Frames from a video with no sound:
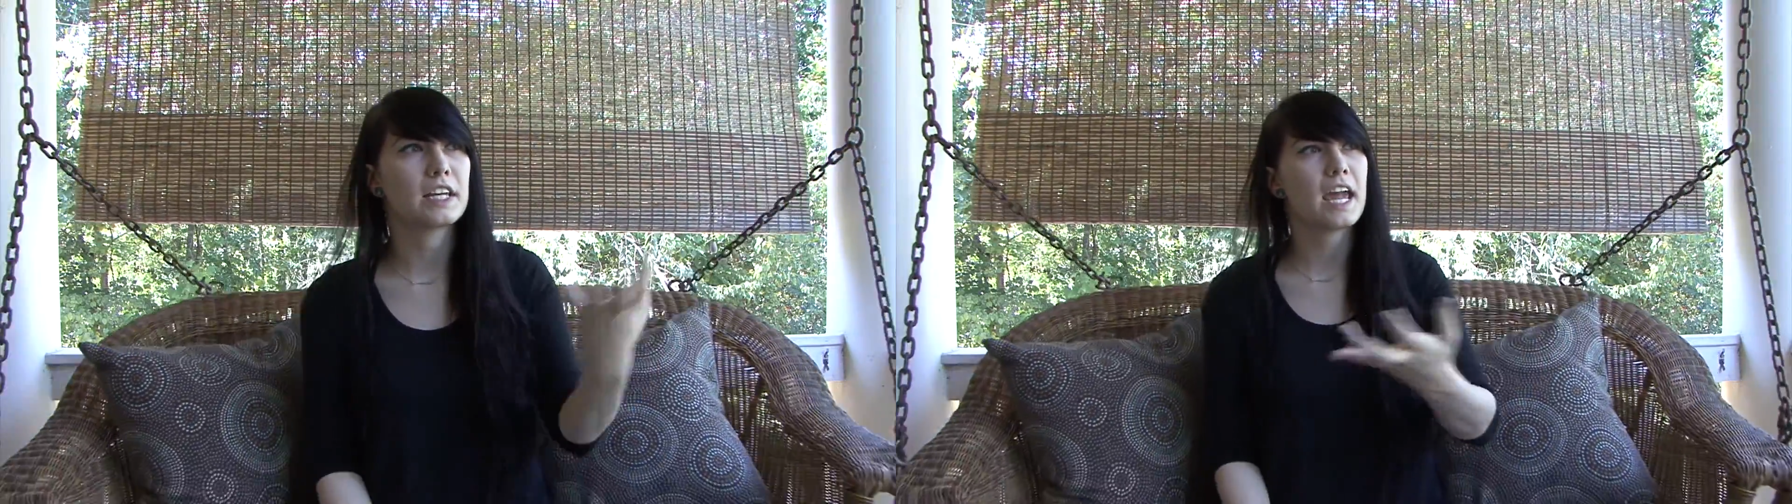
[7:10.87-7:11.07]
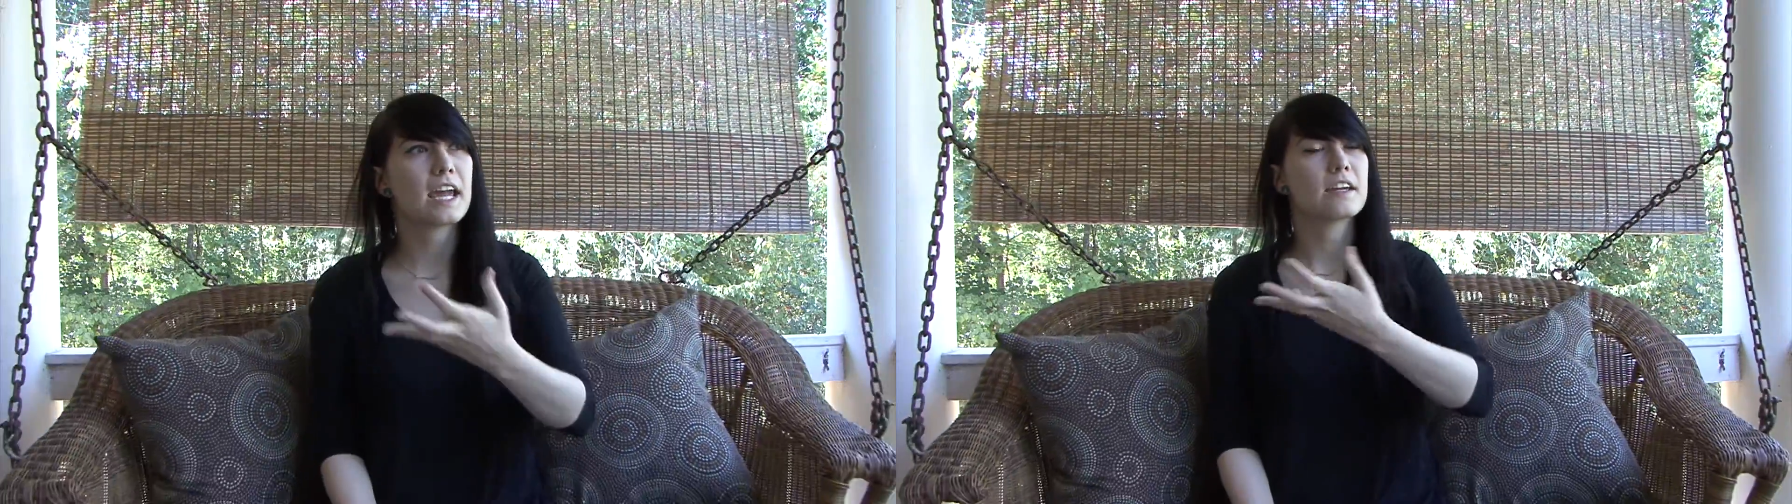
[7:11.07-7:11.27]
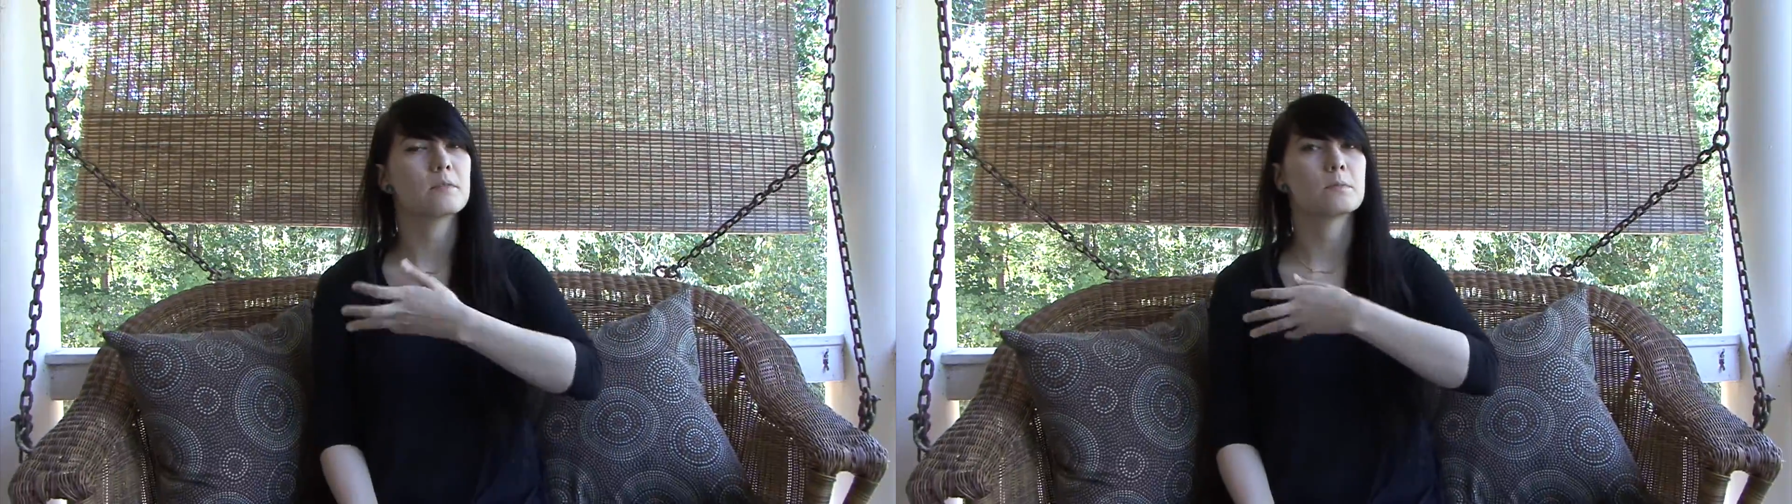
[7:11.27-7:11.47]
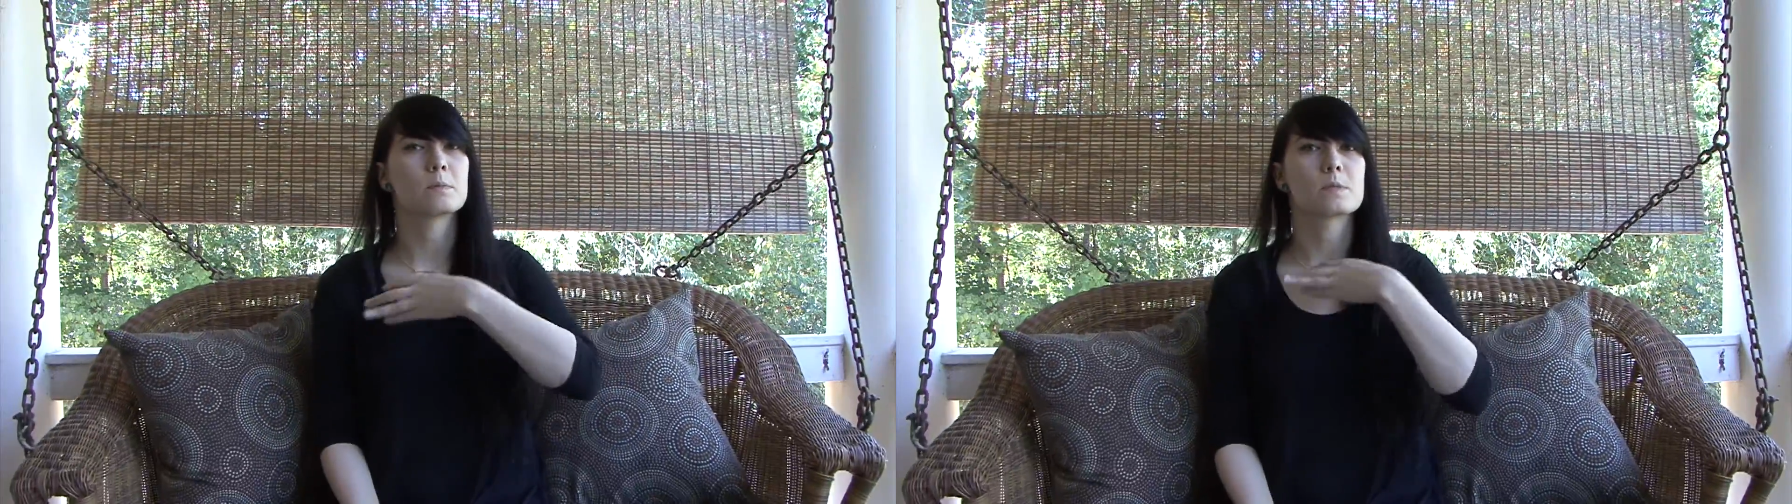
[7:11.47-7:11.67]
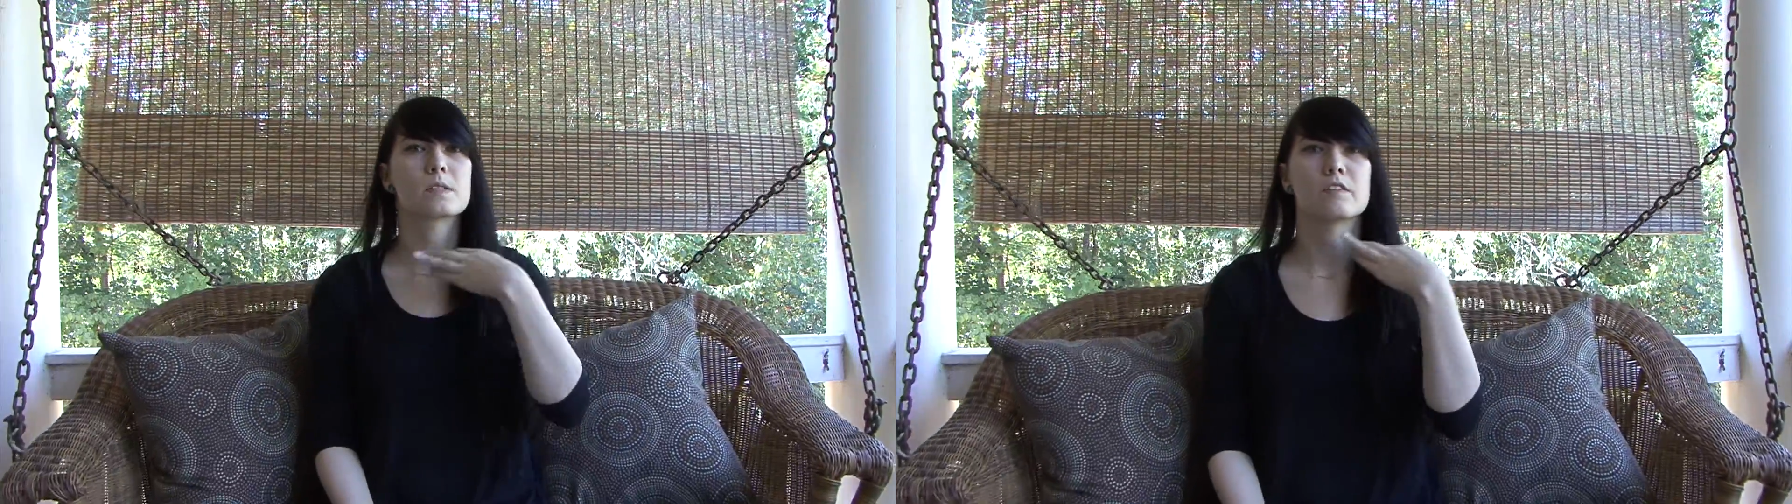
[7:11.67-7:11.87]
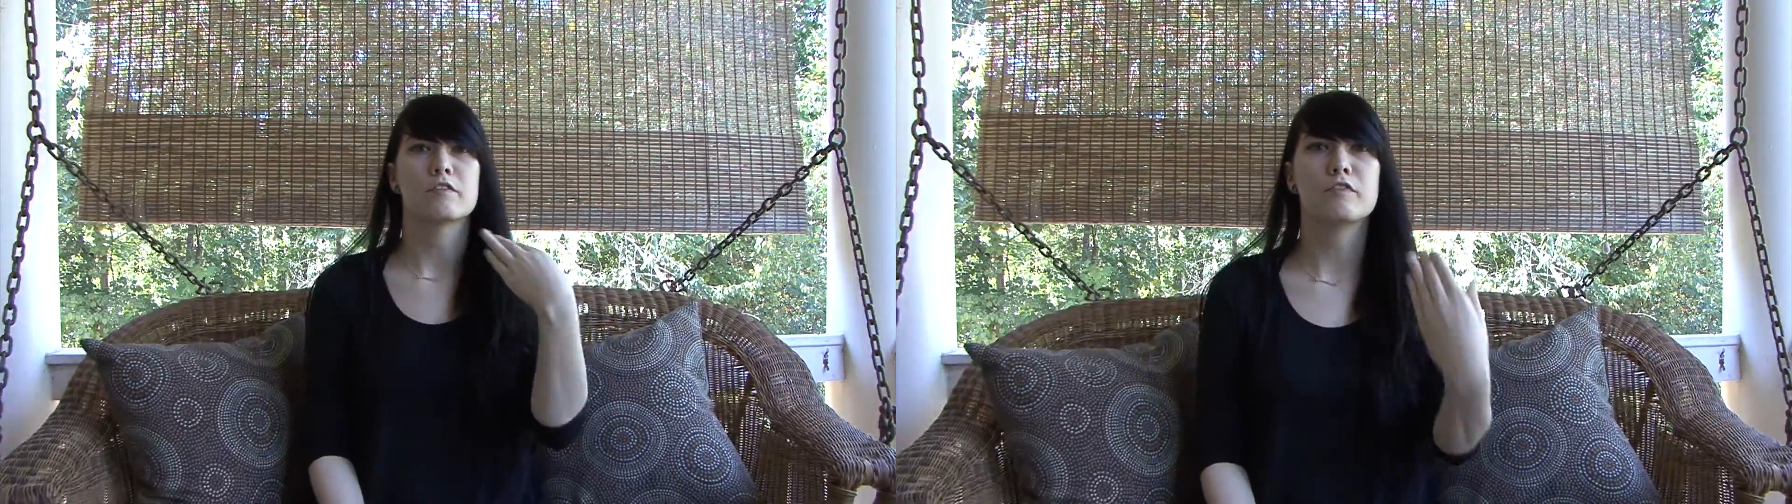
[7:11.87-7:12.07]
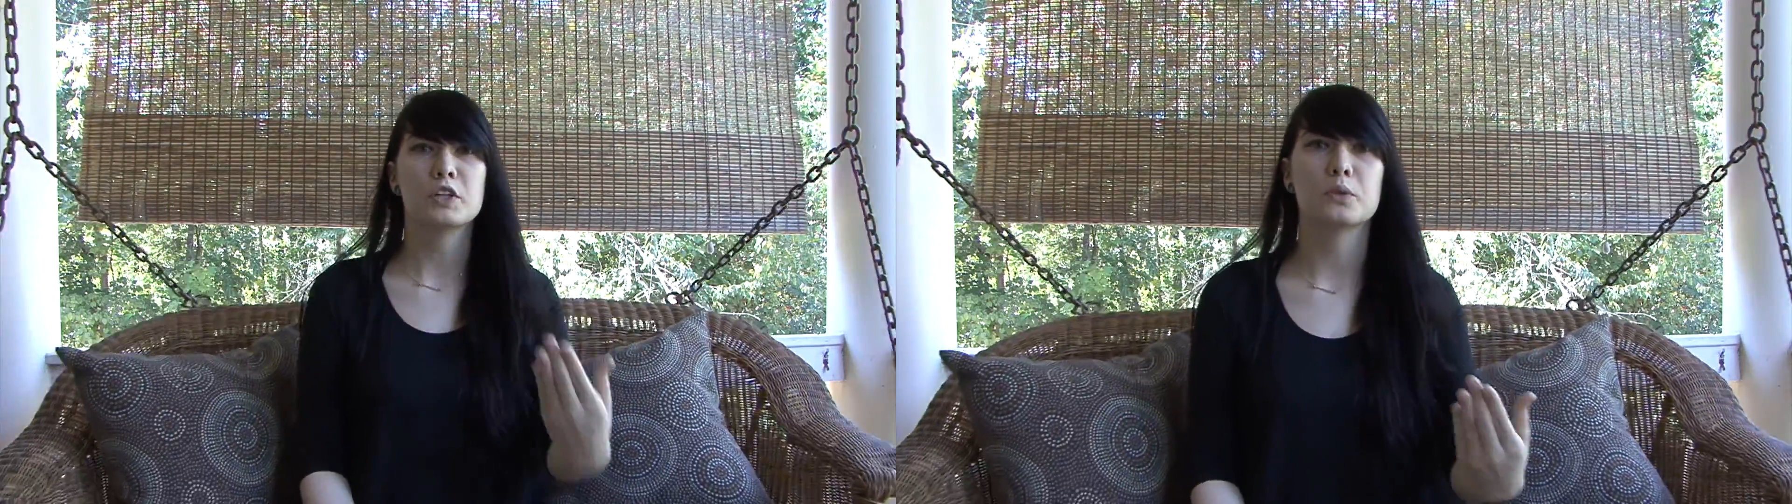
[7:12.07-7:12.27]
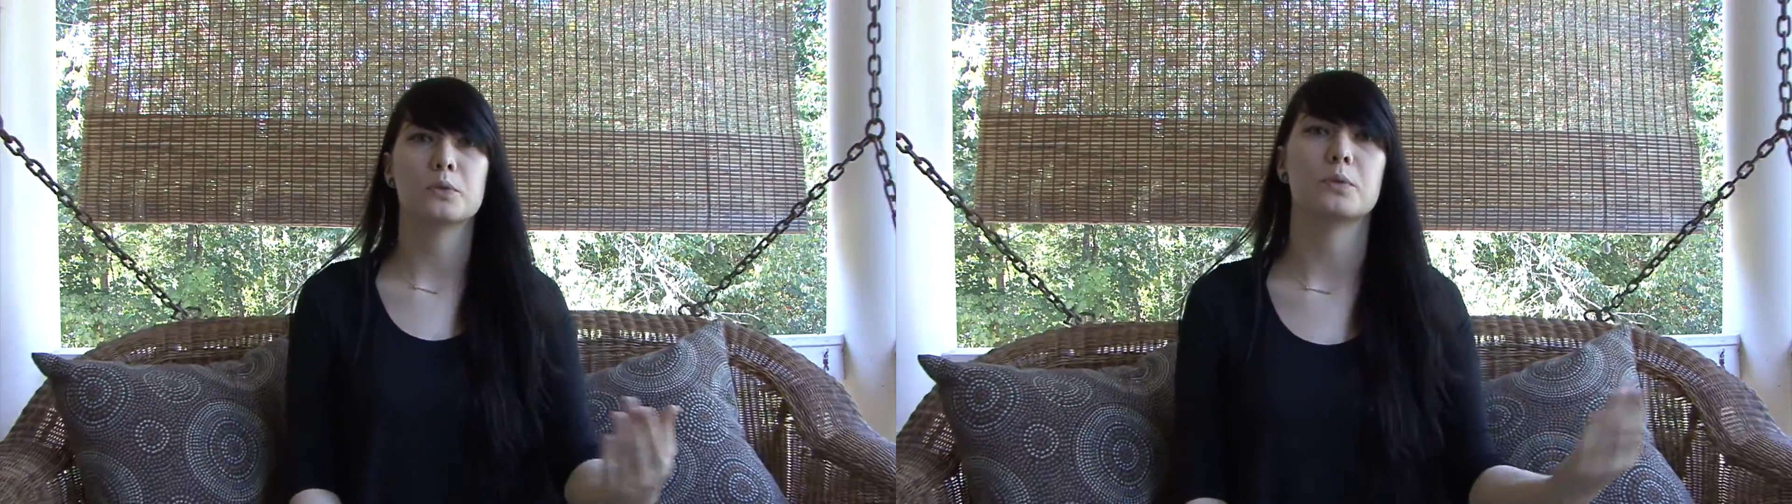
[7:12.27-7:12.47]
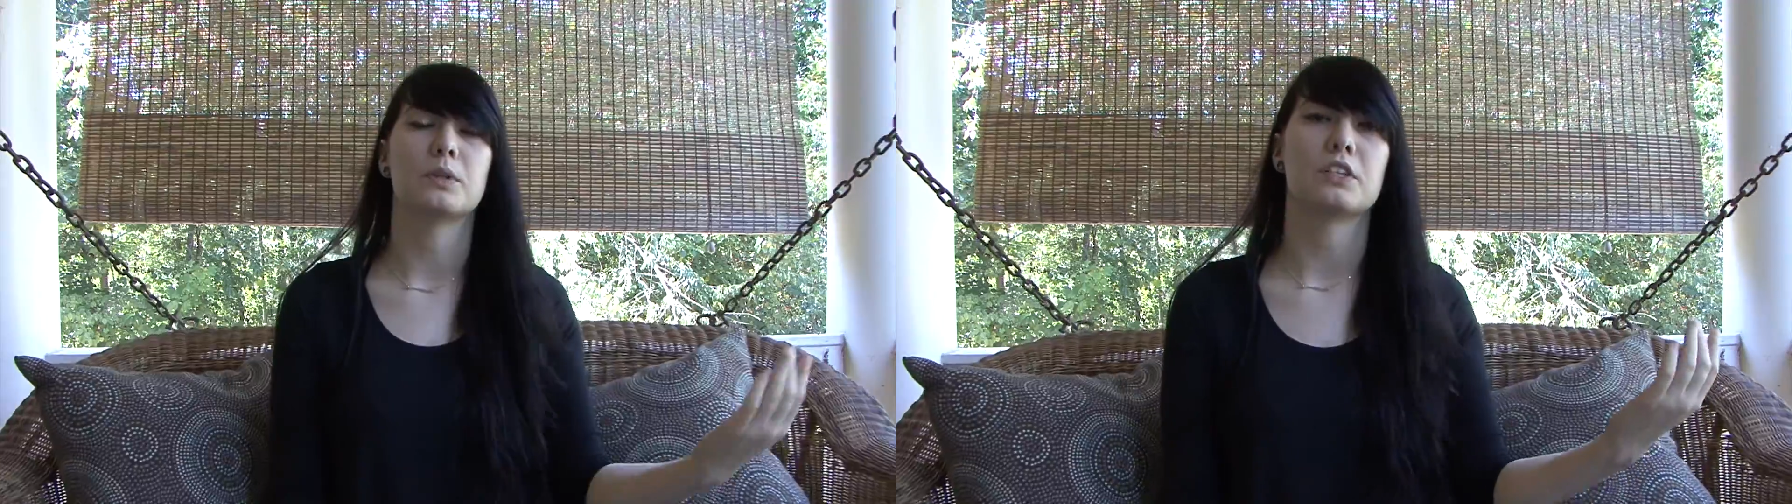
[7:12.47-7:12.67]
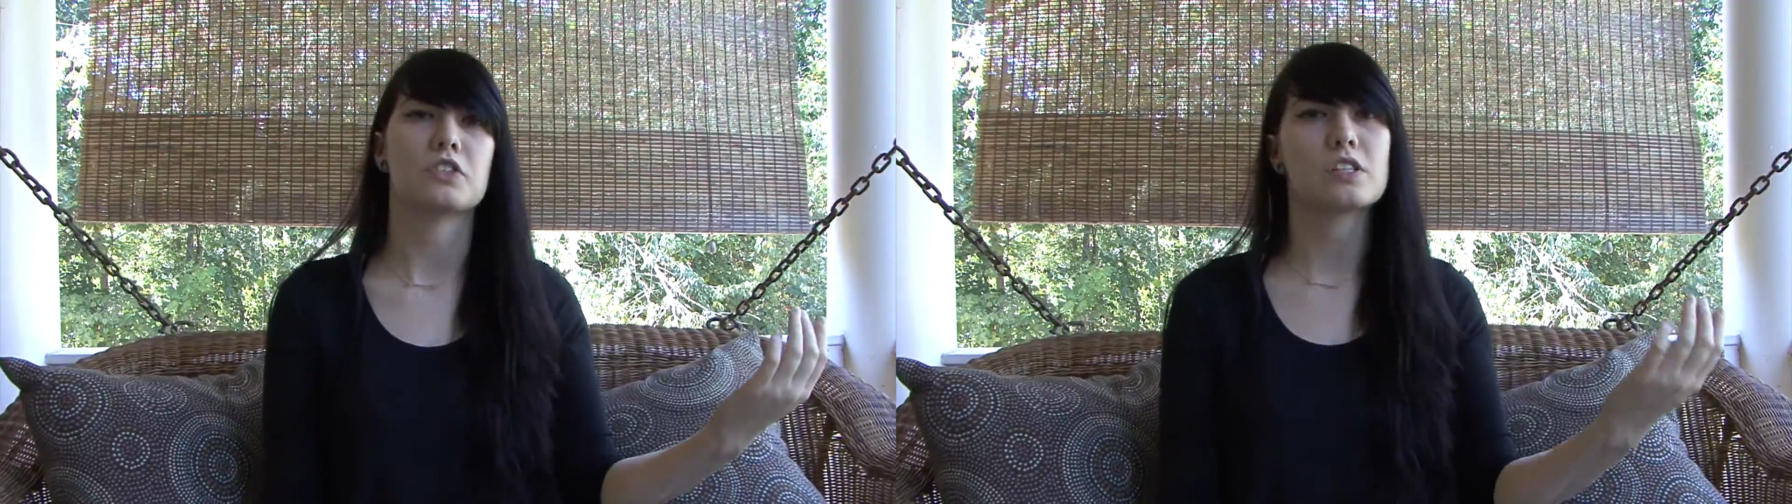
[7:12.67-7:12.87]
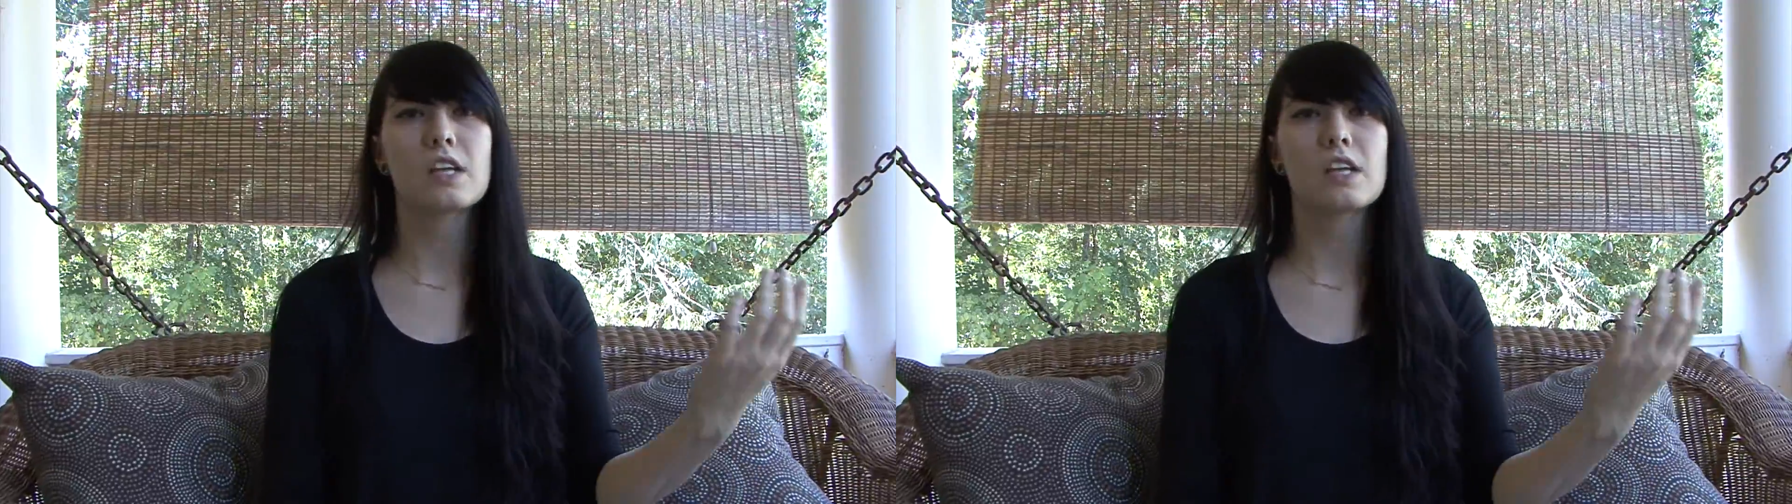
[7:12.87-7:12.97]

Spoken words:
games and food and just